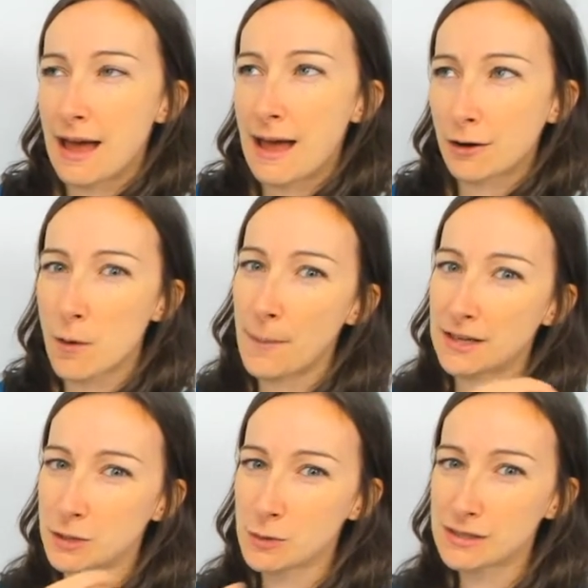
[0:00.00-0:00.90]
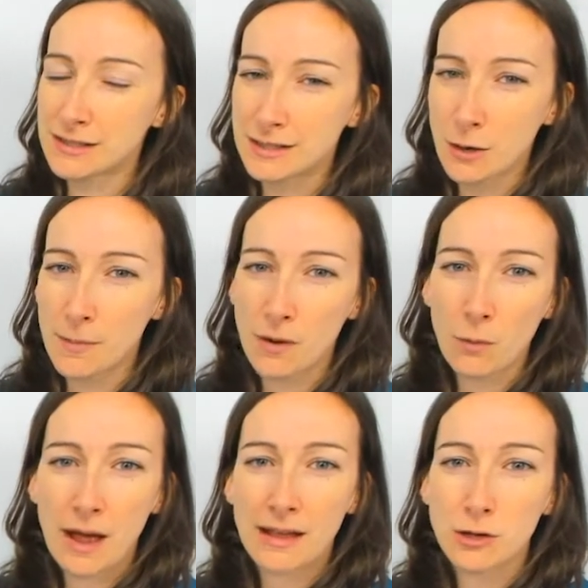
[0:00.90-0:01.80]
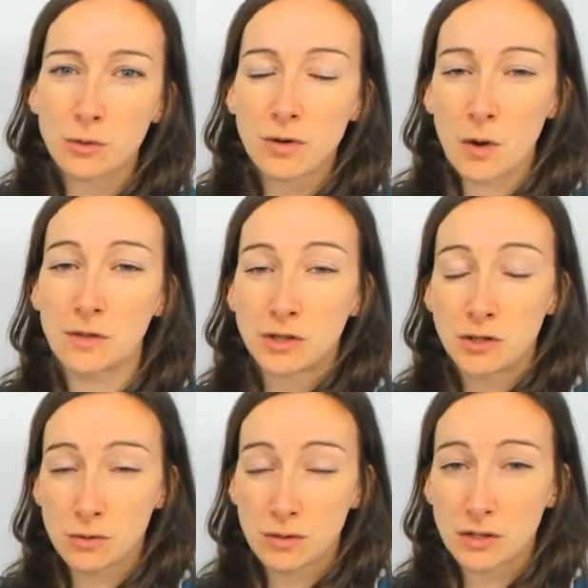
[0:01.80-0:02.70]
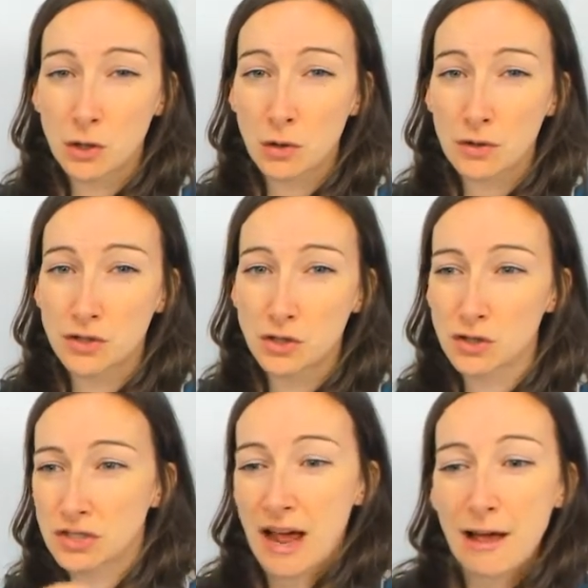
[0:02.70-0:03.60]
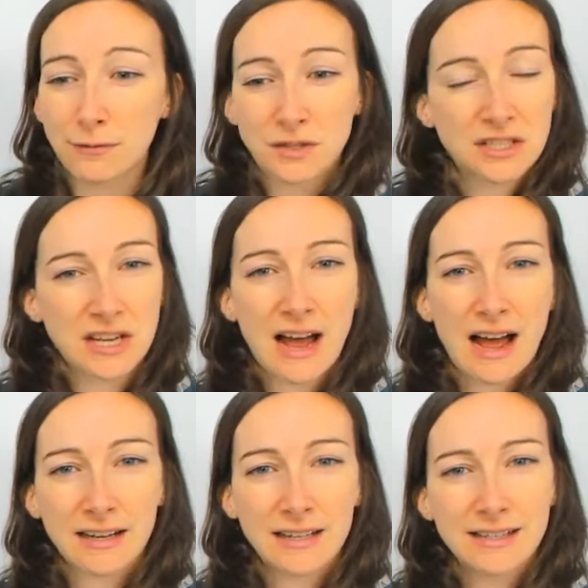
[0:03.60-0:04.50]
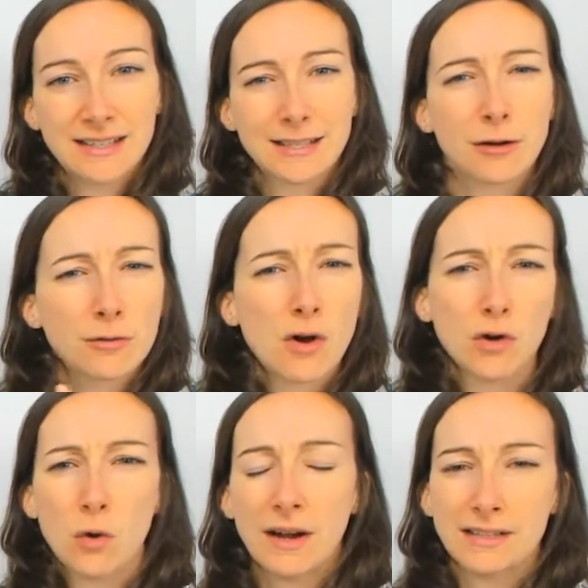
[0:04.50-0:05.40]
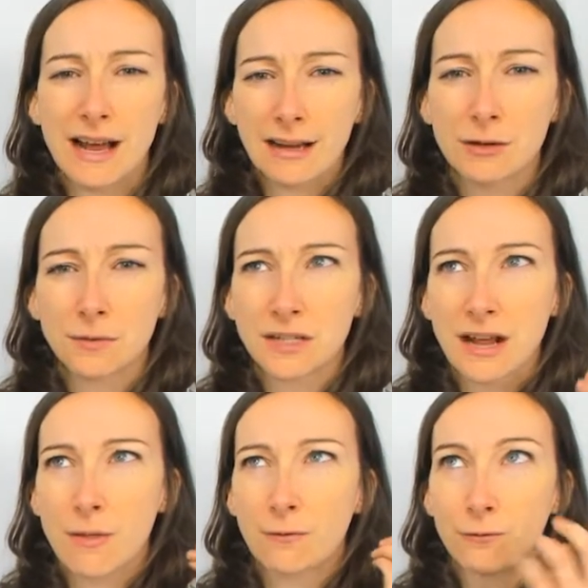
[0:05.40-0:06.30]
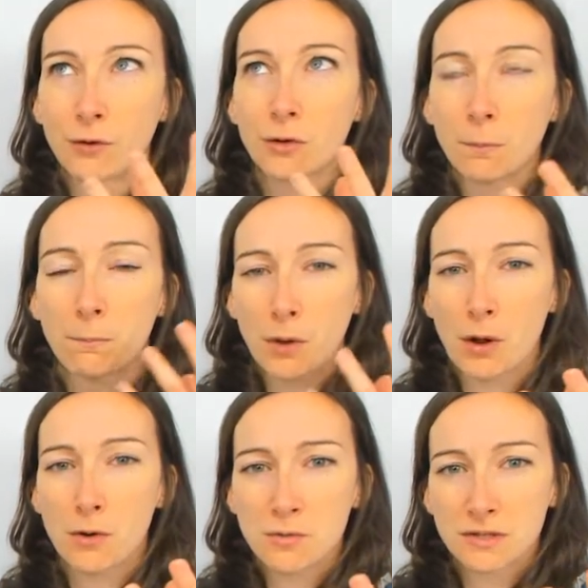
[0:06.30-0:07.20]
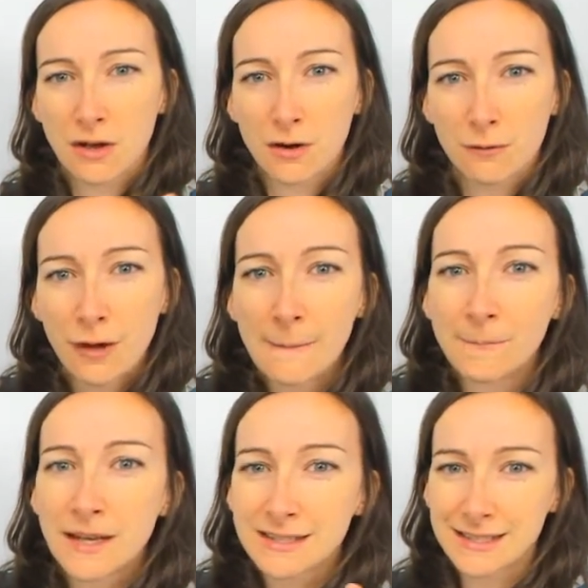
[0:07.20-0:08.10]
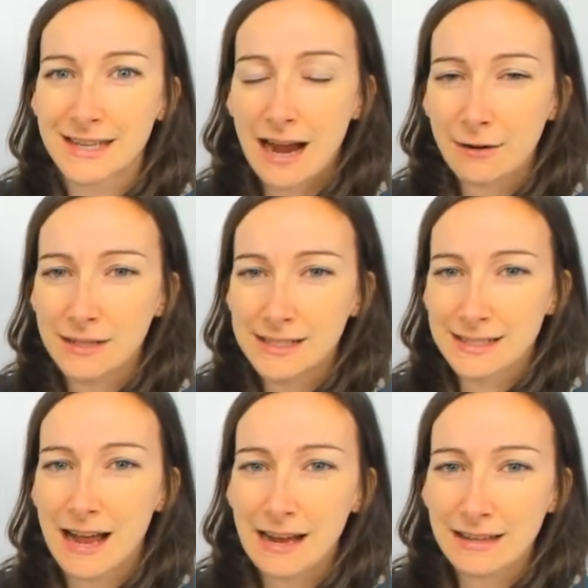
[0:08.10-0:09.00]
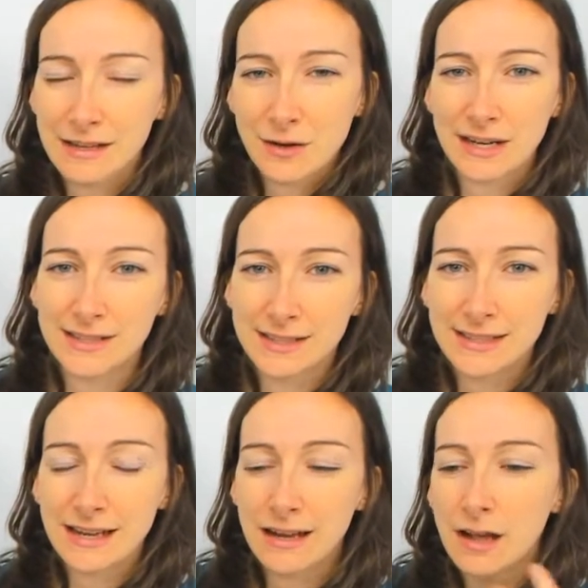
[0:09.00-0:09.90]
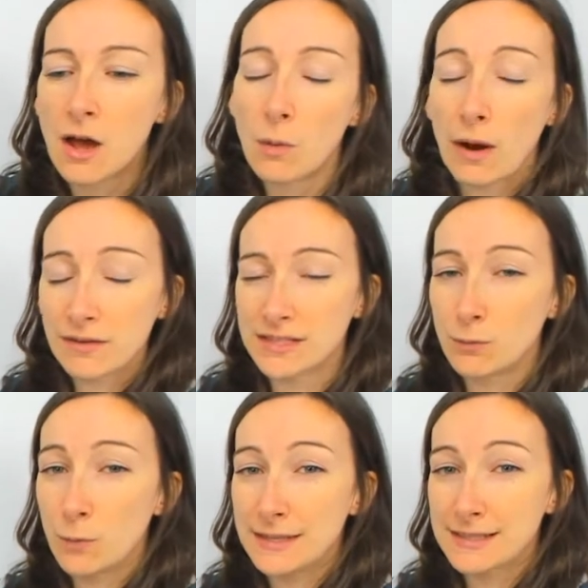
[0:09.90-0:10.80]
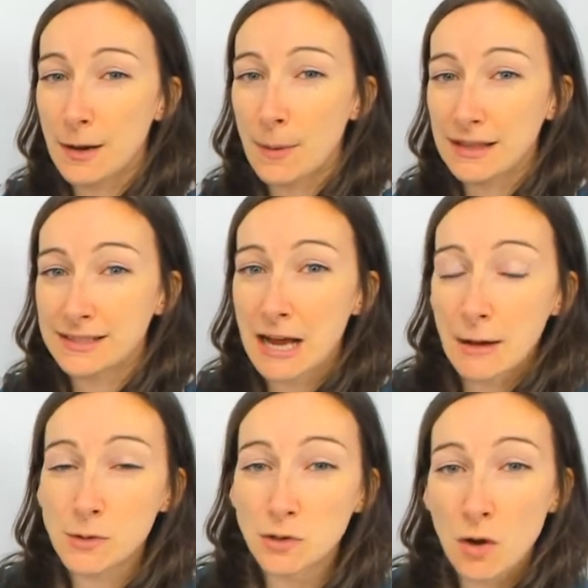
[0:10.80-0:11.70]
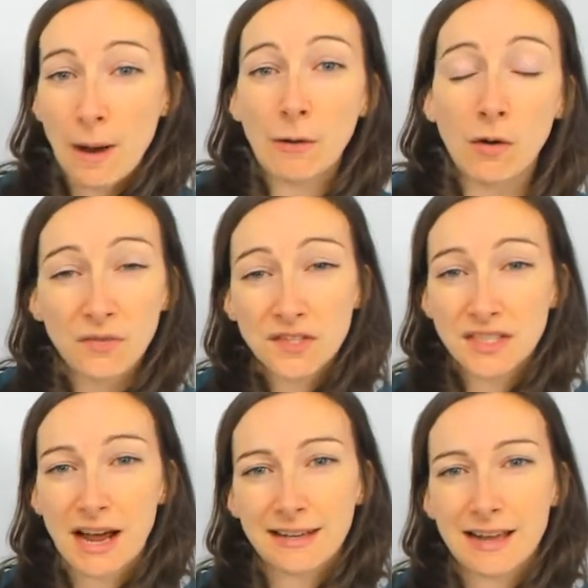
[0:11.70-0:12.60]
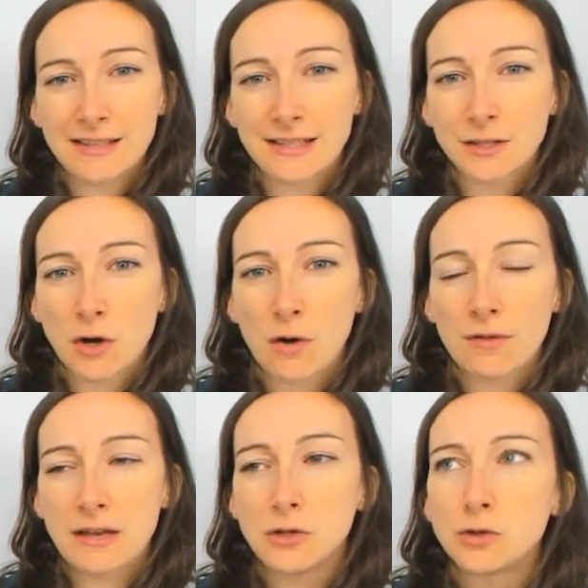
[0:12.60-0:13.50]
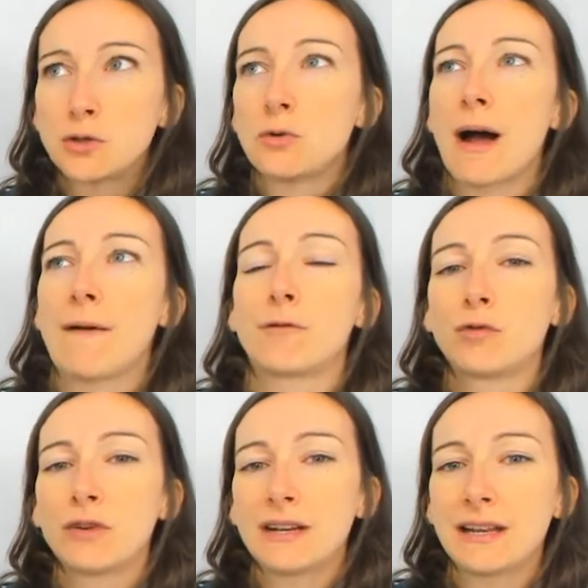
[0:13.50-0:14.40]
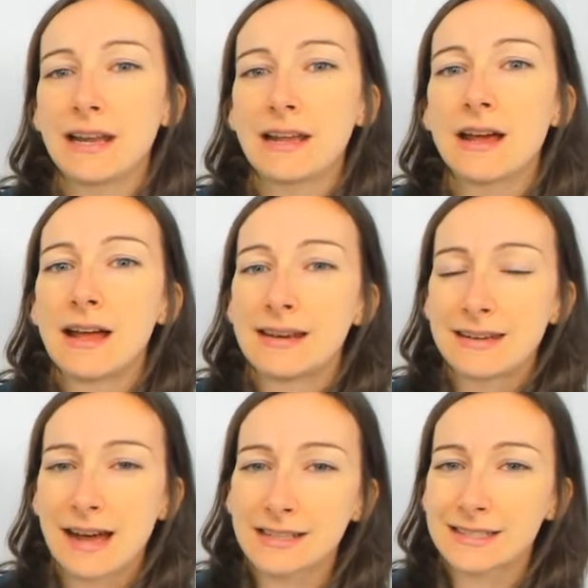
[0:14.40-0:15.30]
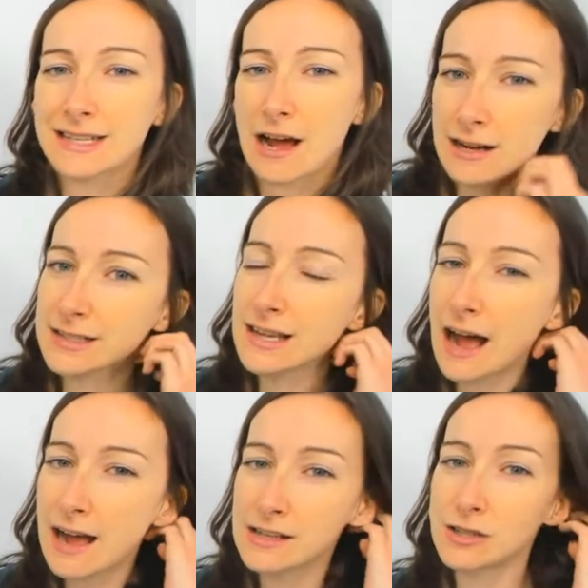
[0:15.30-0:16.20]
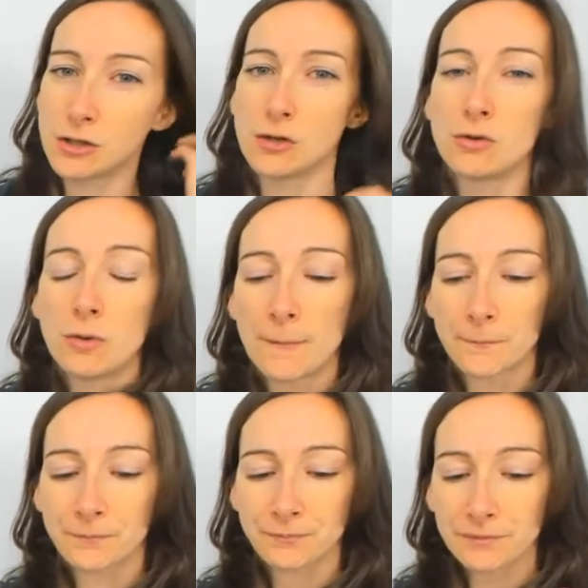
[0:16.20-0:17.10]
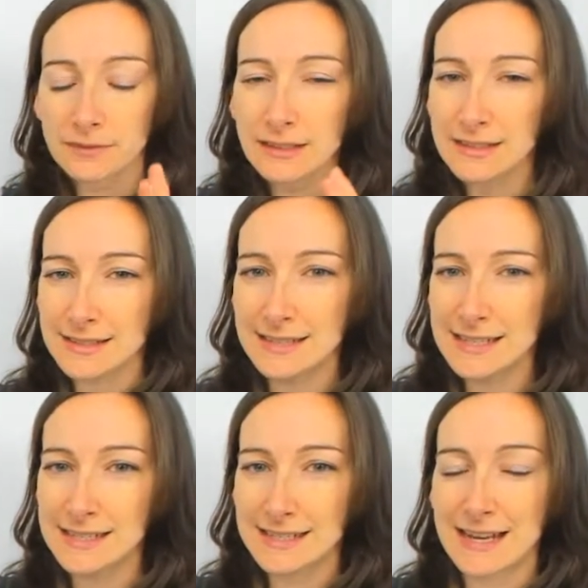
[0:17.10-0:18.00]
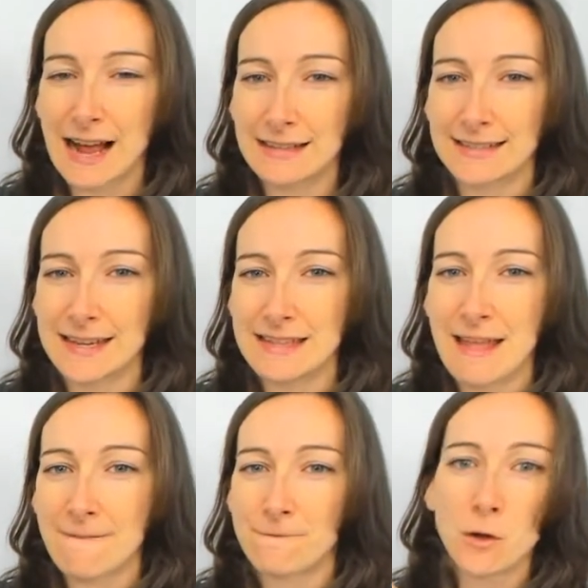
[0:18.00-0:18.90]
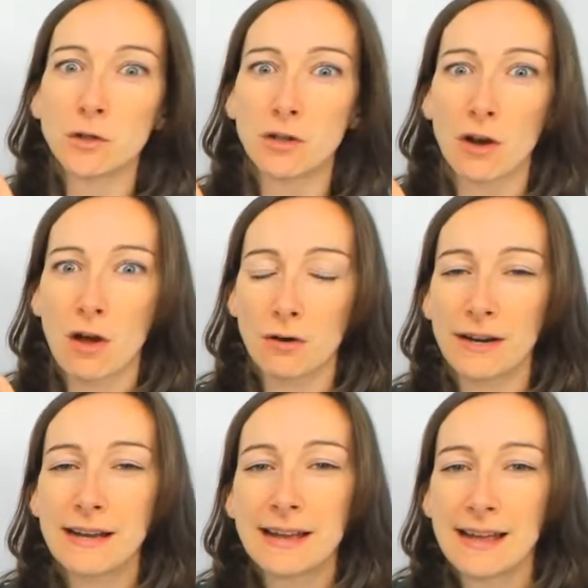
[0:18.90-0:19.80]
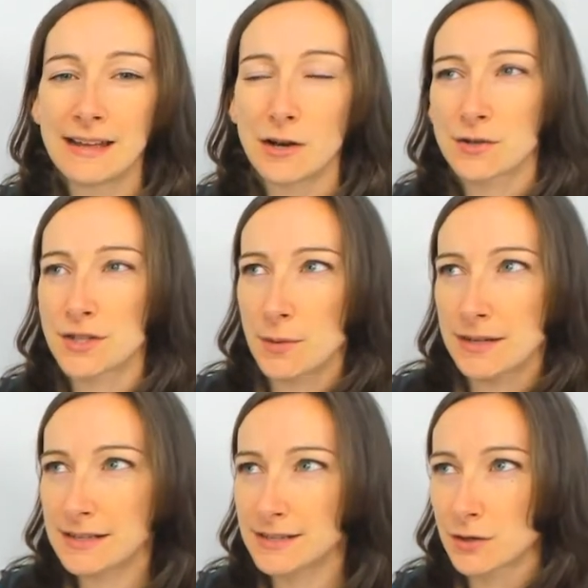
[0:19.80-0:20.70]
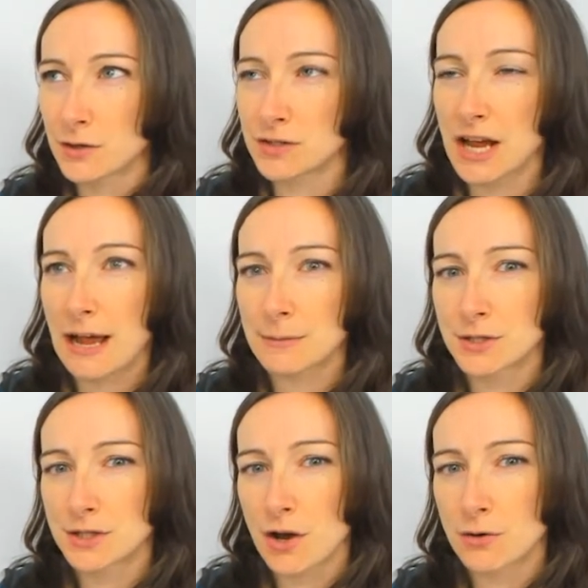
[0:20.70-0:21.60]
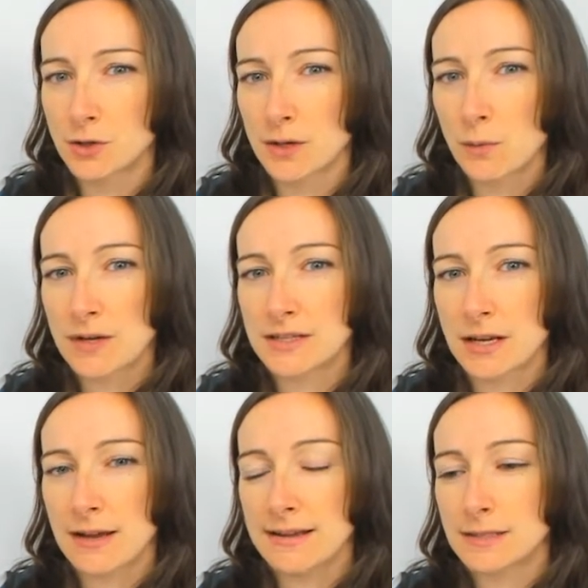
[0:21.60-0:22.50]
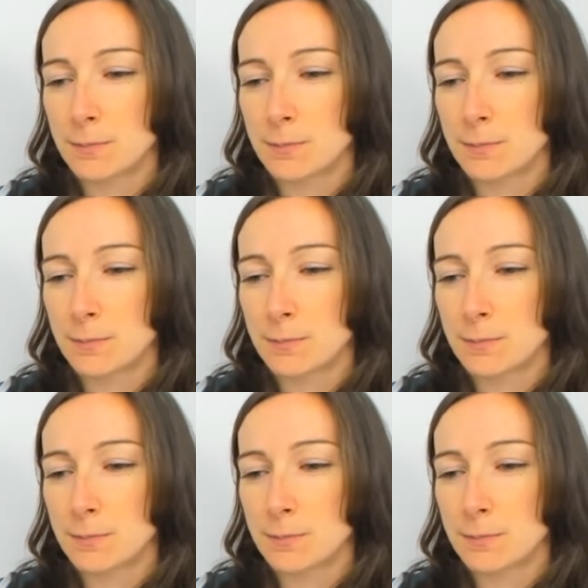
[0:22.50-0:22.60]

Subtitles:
compared to in summer where you go and do the tours just after dark and it's still not quite dark enough to get the full-blown sort of starry sky that you get to see, whereas in winter, by the time you go out on the stargazing tour, then you do have really nice dark skies to see the stars in their full glory. And also it is a good time to go during winter is